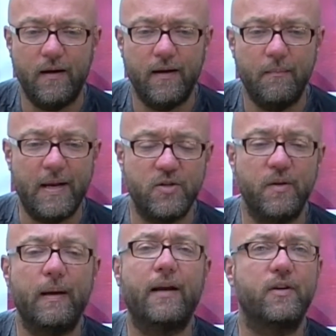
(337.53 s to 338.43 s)
I imagine
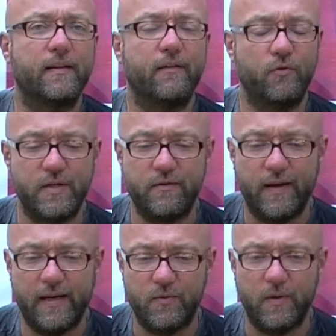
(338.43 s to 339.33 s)
that Patrick therefore is a
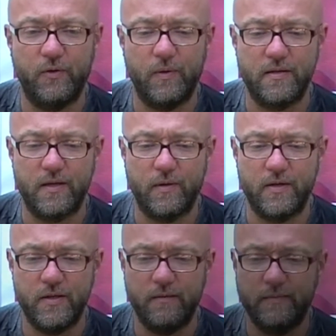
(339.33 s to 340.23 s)
fan as well to ask the
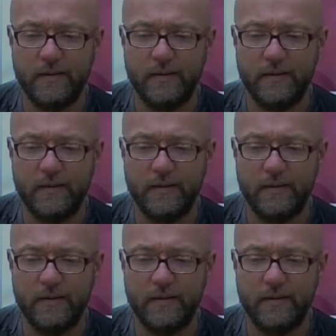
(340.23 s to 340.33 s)
question.